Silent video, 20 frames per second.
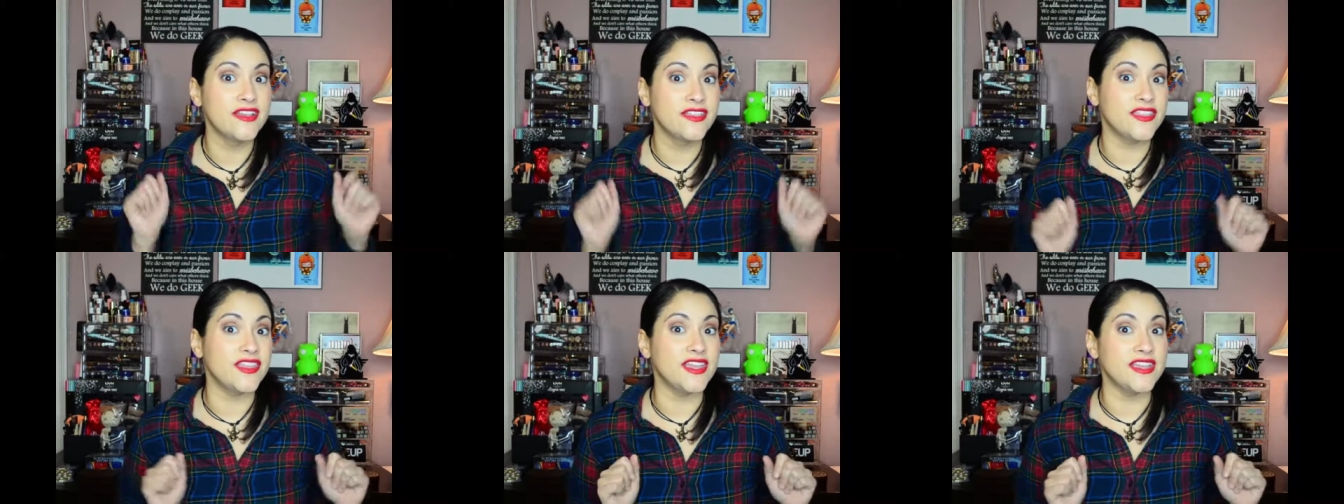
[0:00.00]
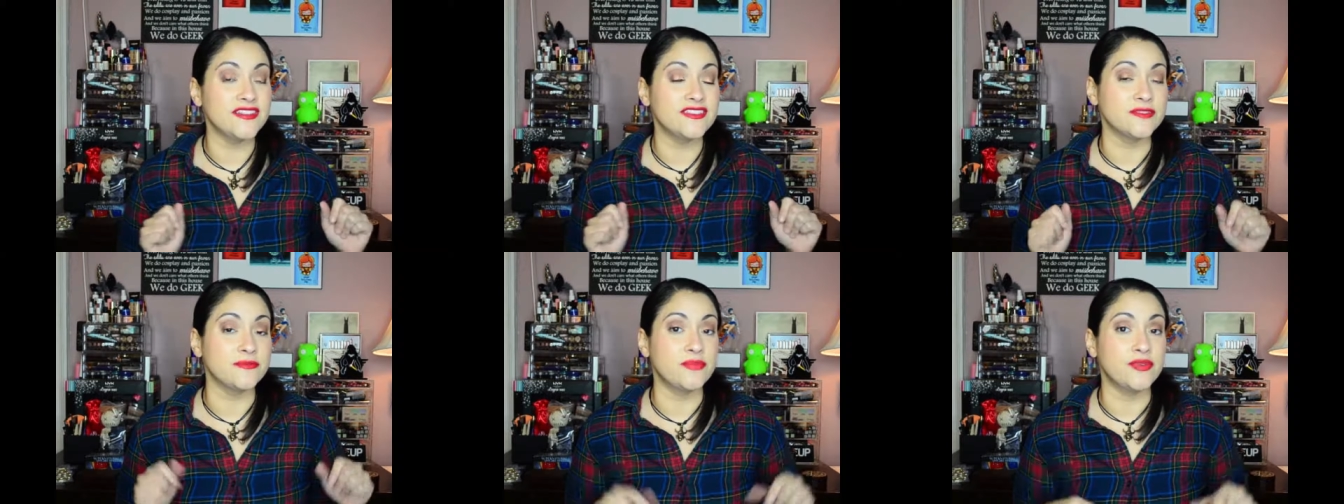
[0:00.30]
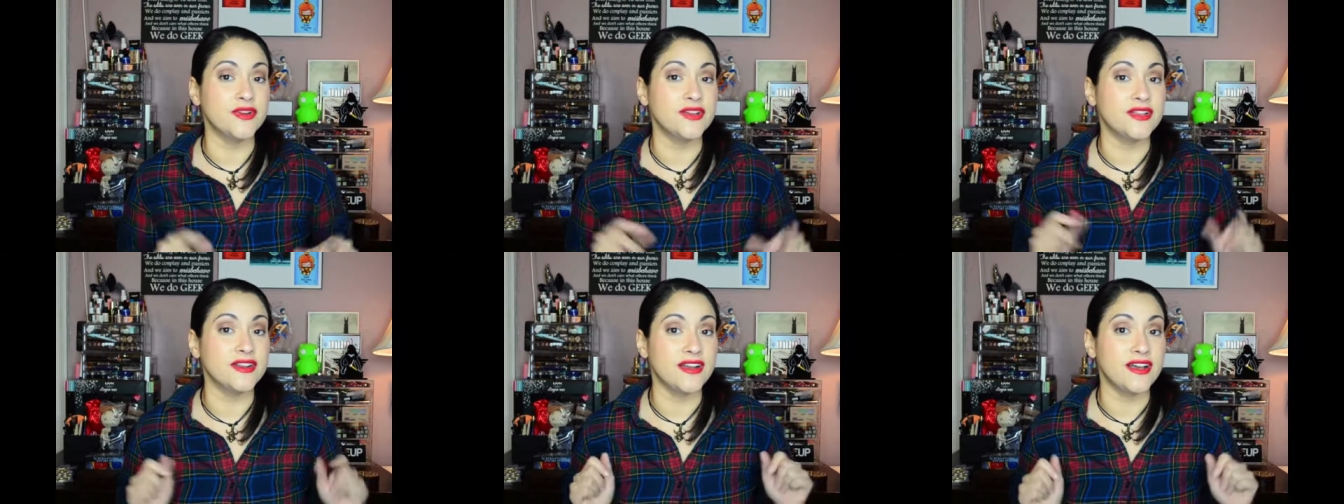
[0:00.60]
thing to
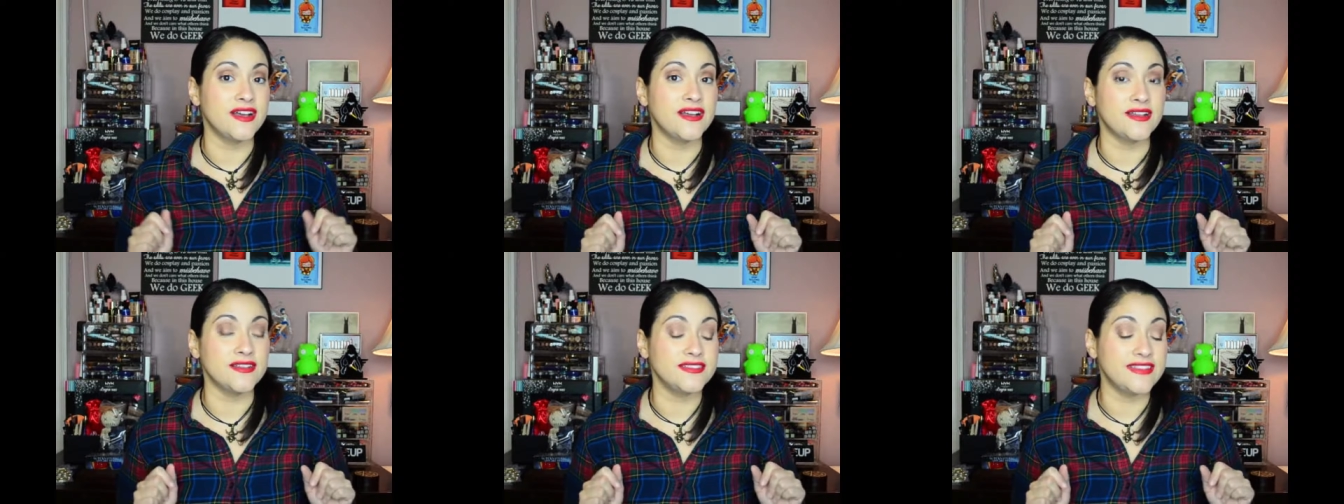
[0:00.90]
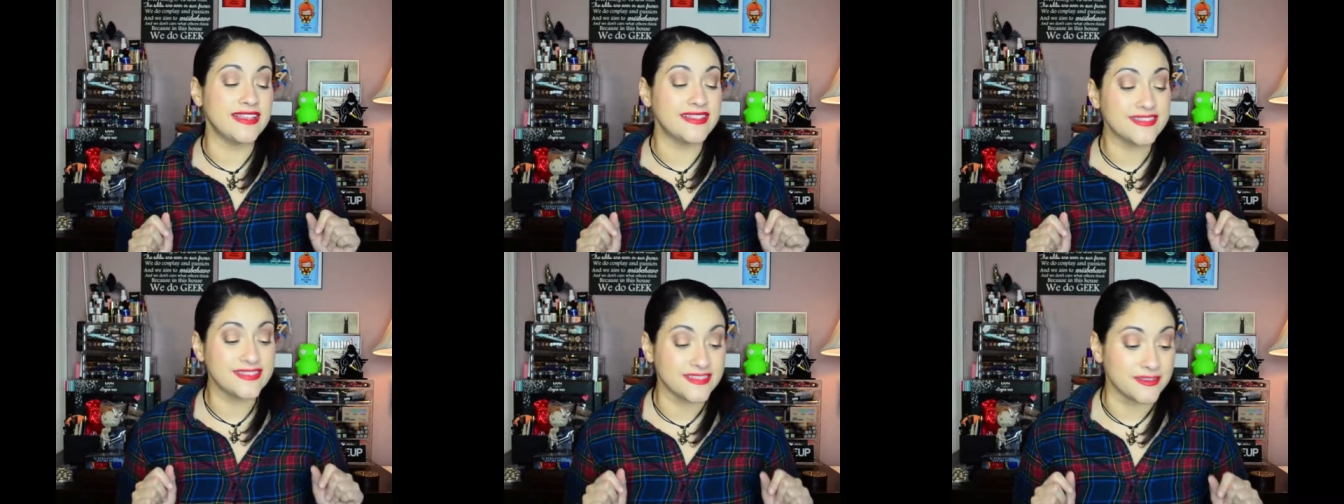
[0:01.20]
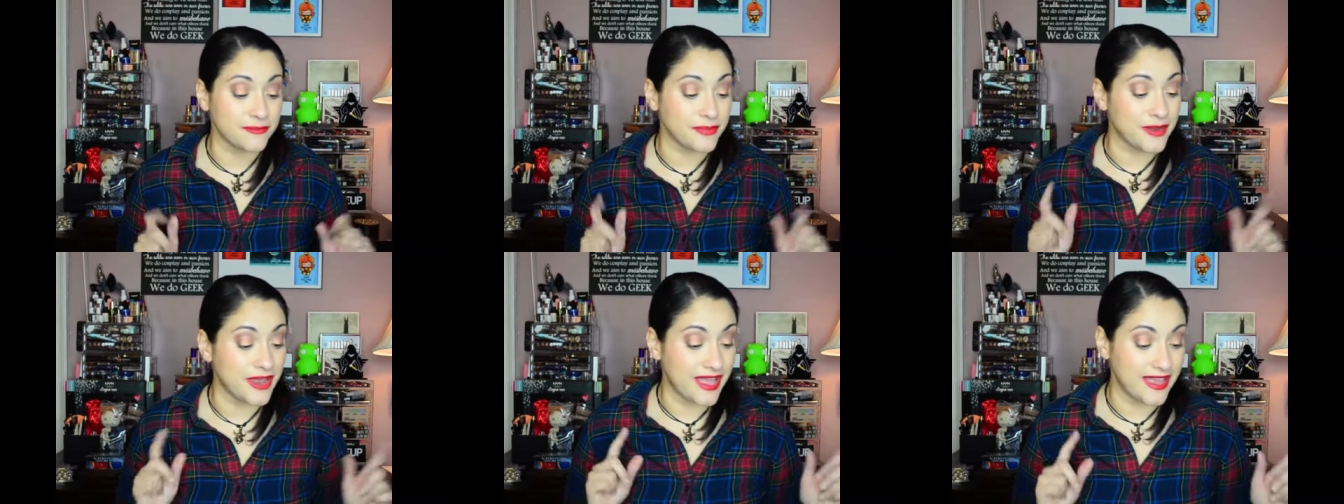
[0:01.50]
put desk
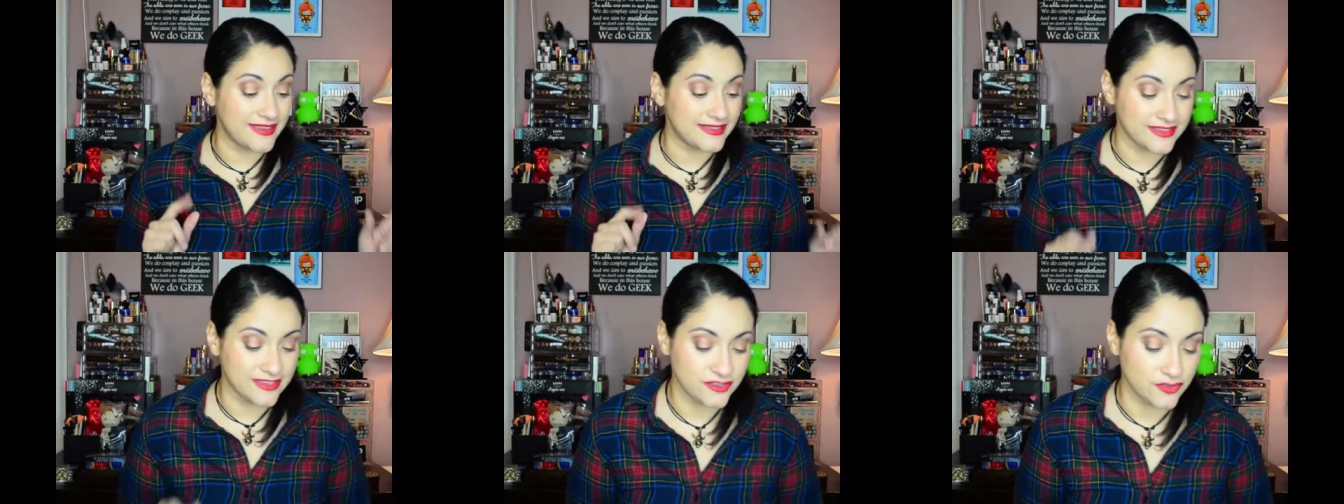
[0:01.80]
supplies.